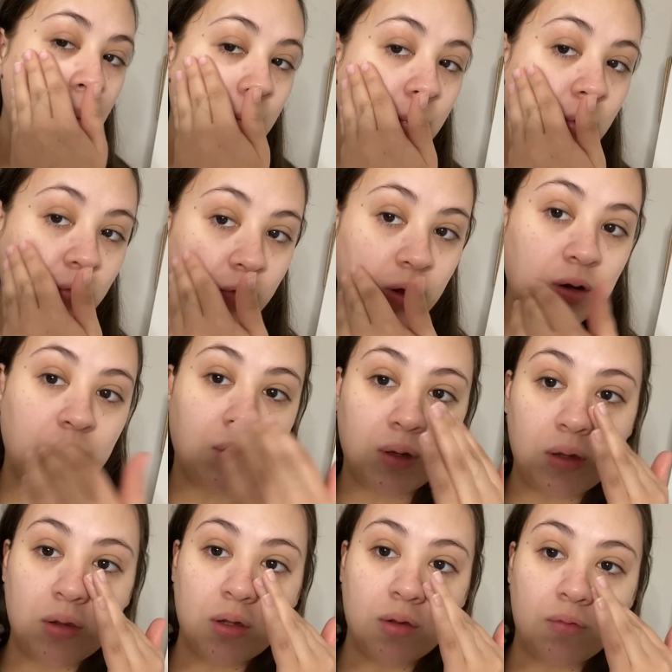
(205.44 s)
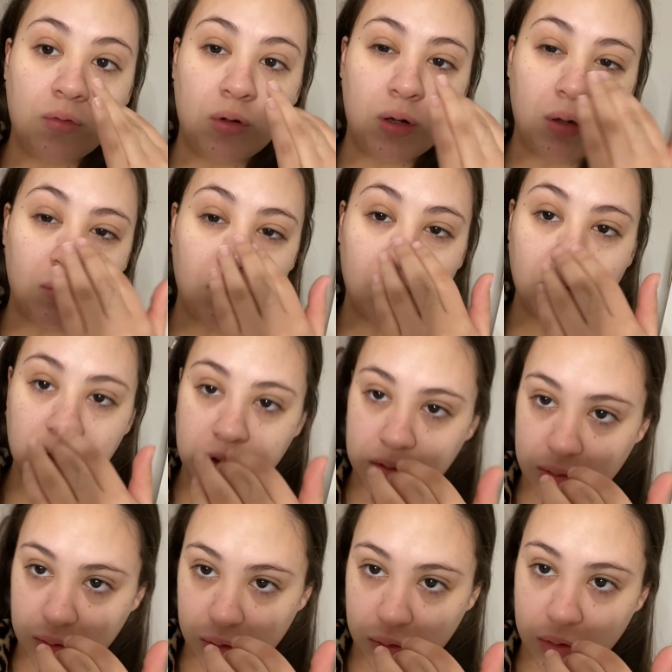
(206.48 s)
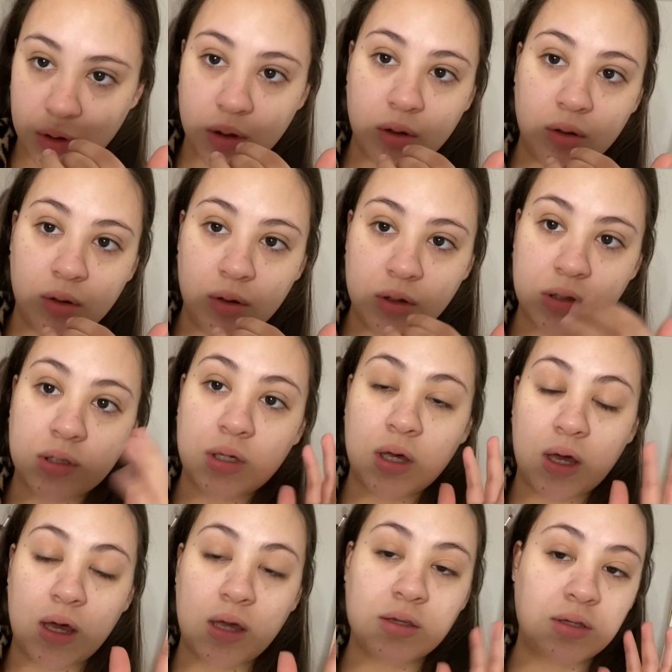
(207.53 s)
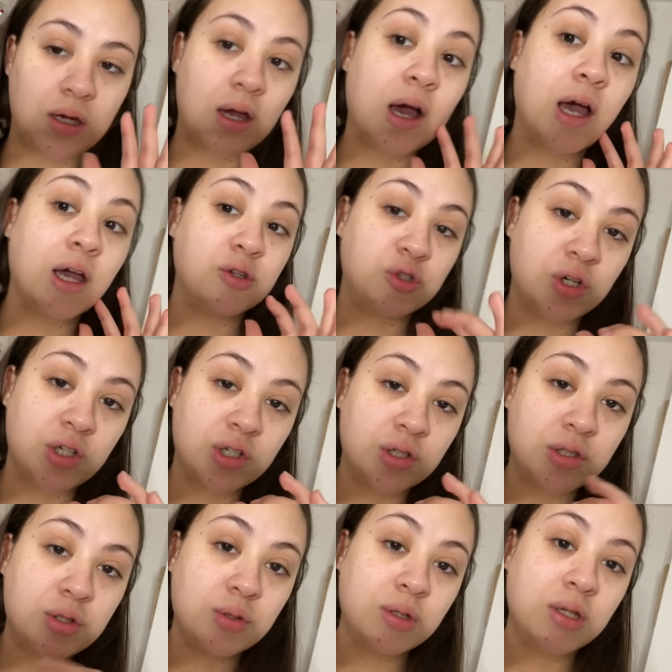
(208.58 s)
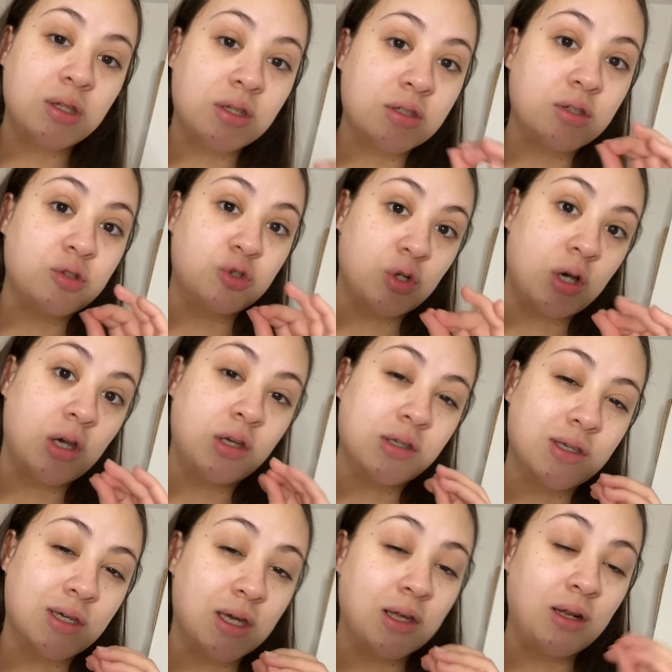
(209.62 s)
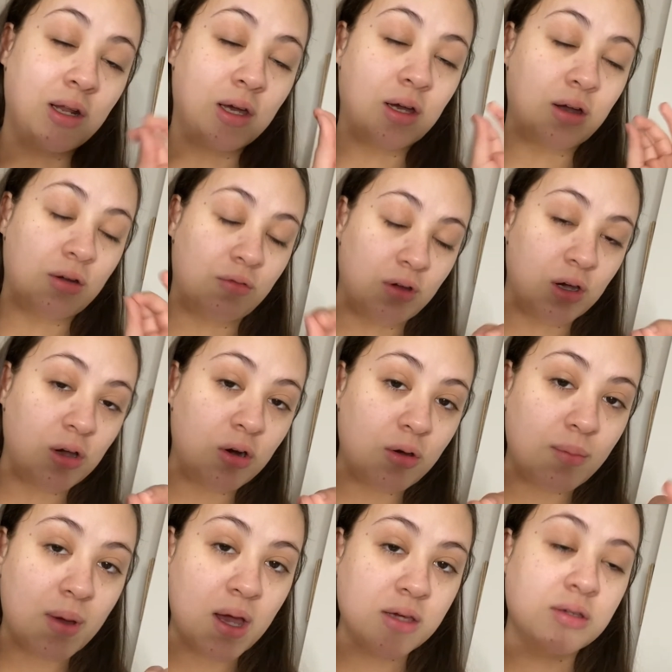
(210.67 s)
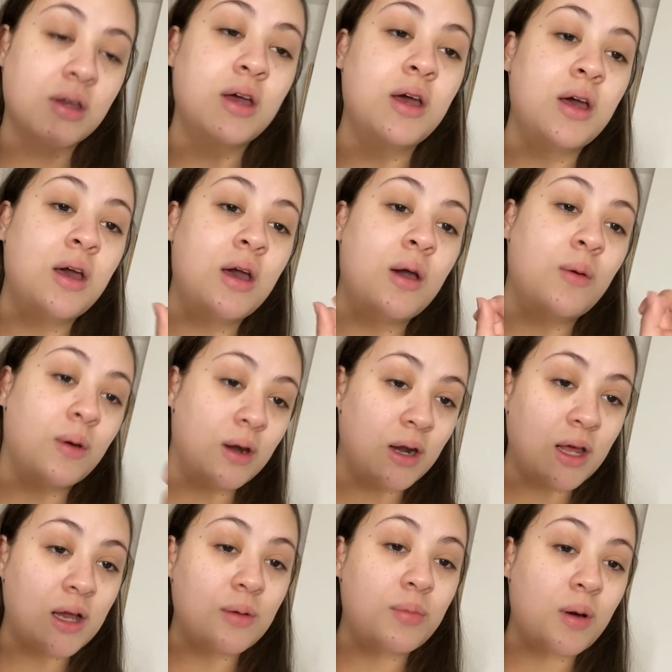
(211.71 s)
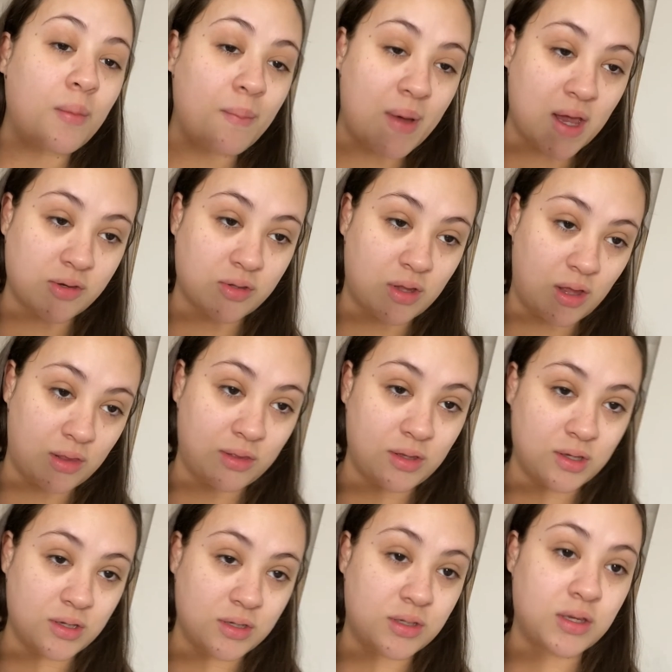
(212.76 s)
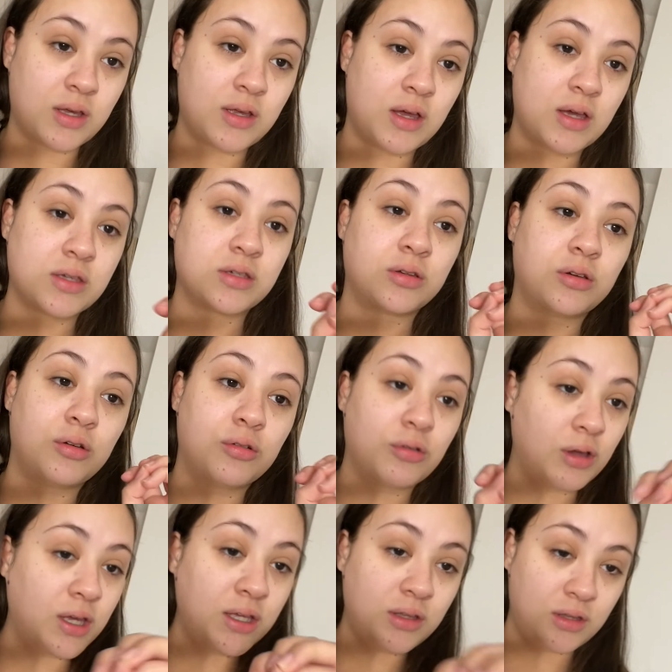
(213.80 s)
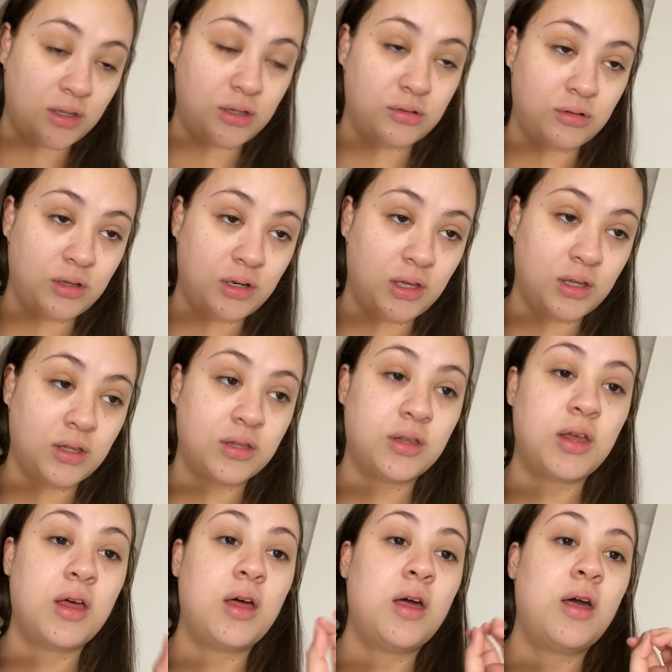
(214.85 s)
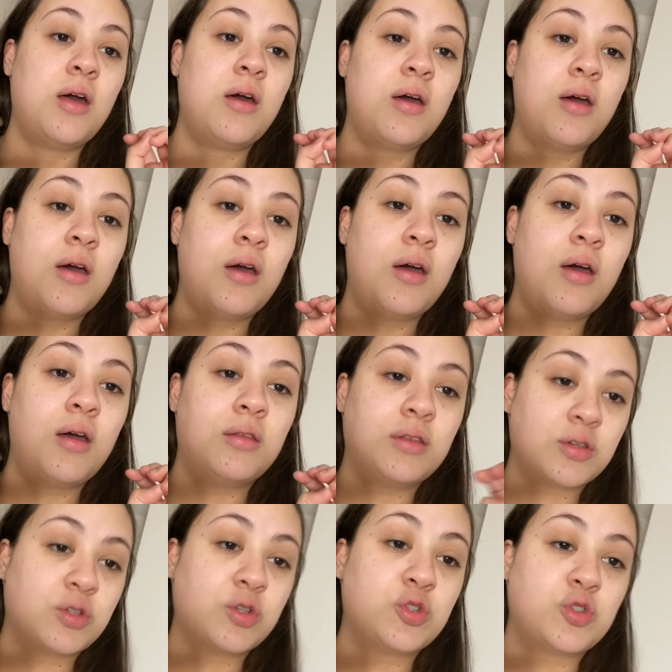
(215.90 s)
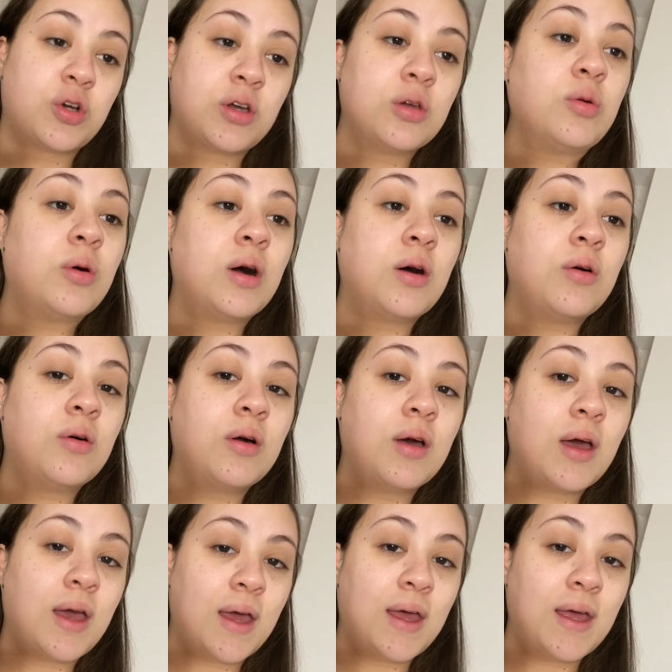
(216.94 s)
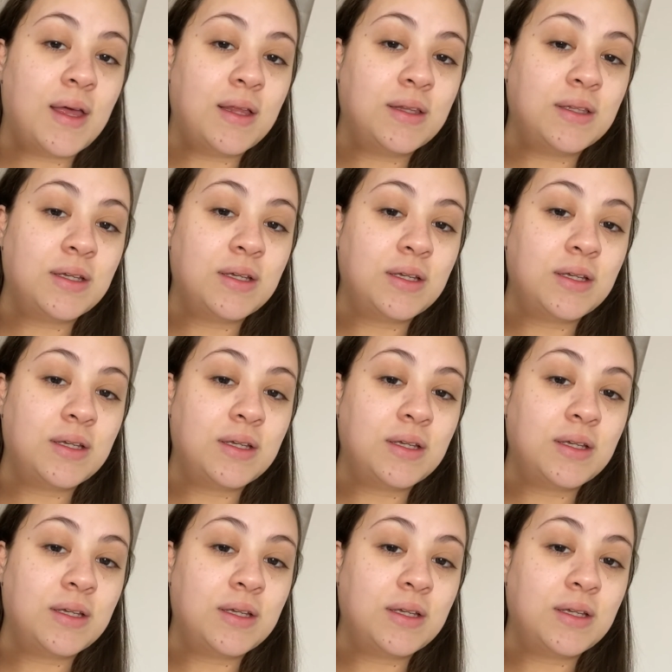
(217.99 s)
But right away, it does feel like very smooth and it has like hydration to it. It doesn't dry your skin like a regular mask. What I like about masks like this, it has great ingredient. It doesn't dry you out, and